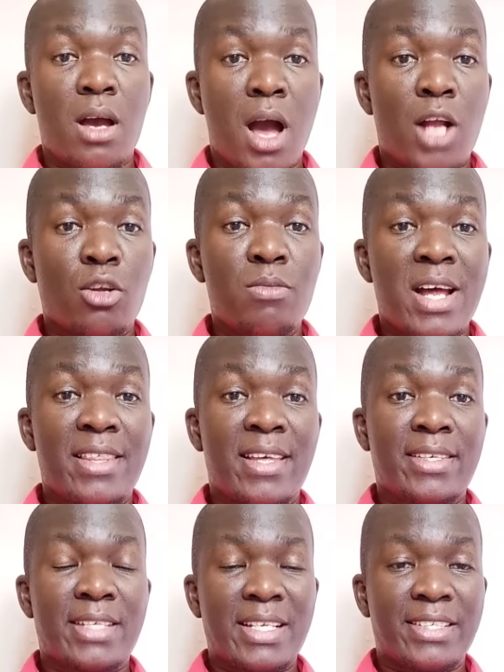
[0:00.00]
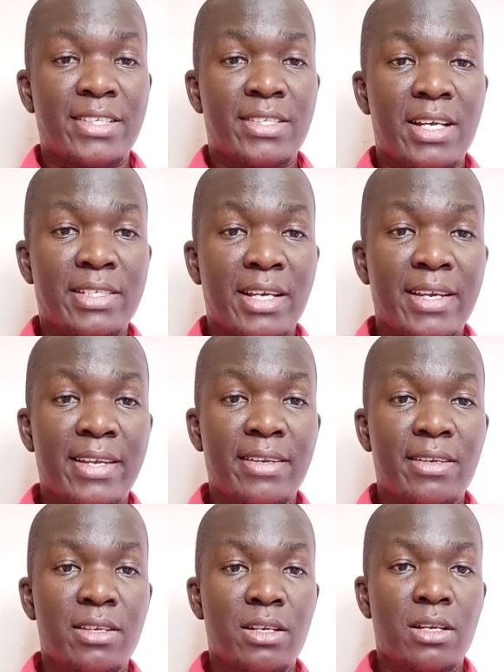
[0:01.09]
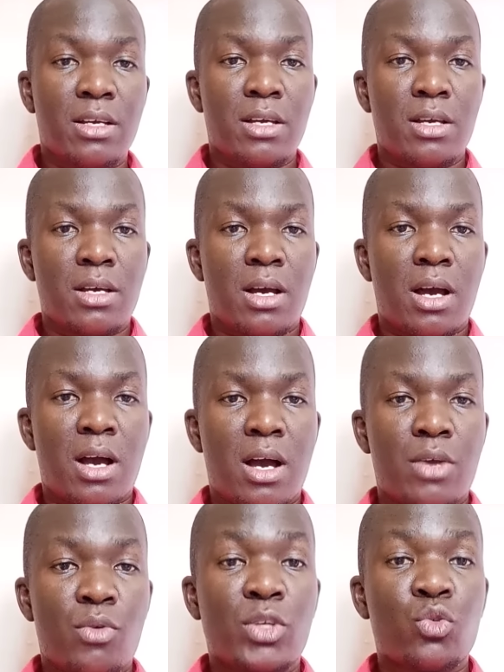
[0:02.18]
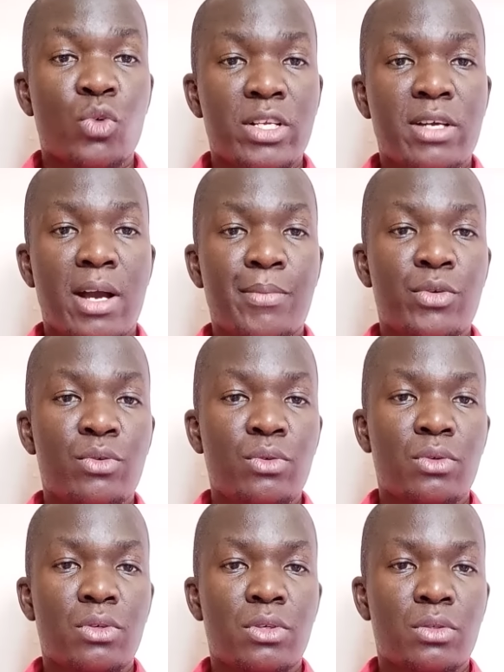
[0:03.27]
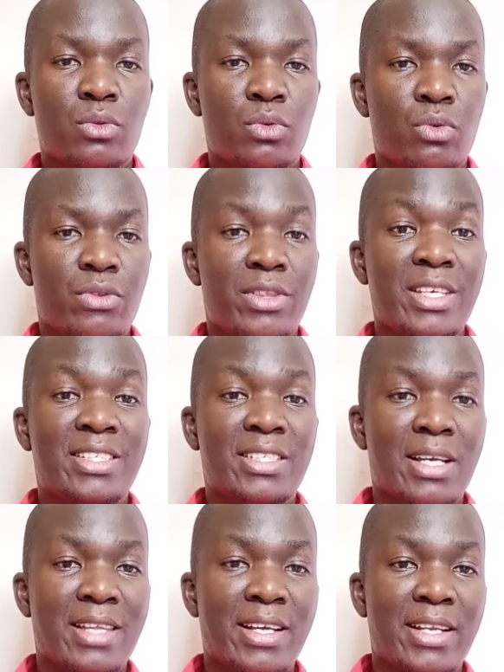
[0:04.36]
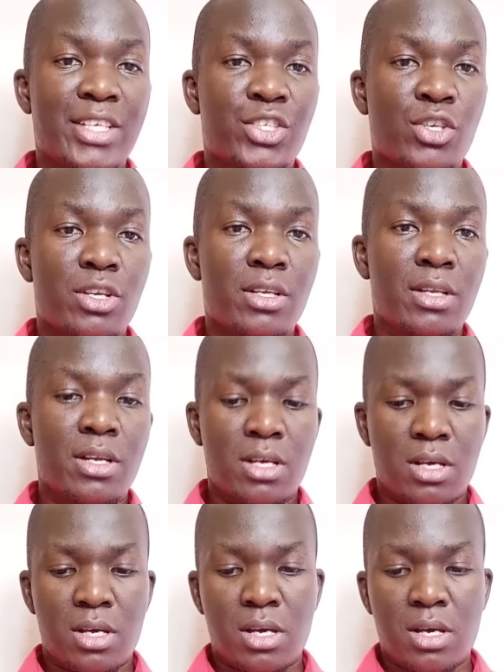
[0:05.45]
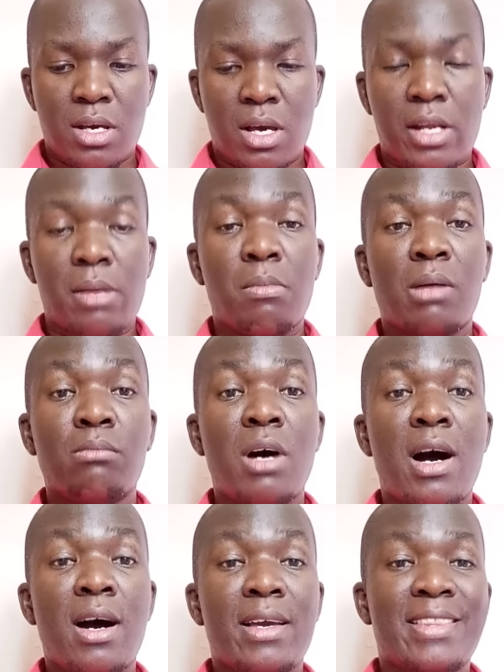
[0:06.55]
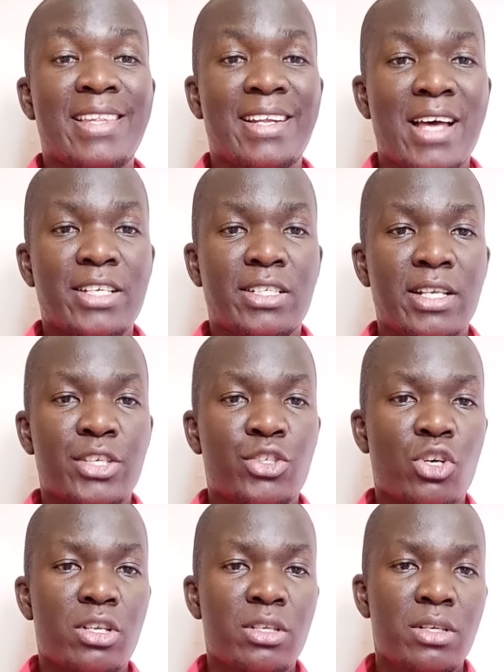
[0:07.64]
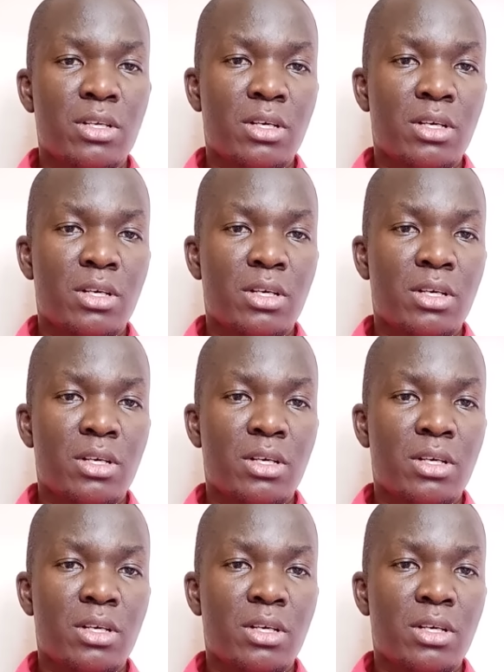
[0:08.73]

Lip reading: Hello, brothers and sisters again. I want to welcome you to this other lesson. Remember, in the last lesson,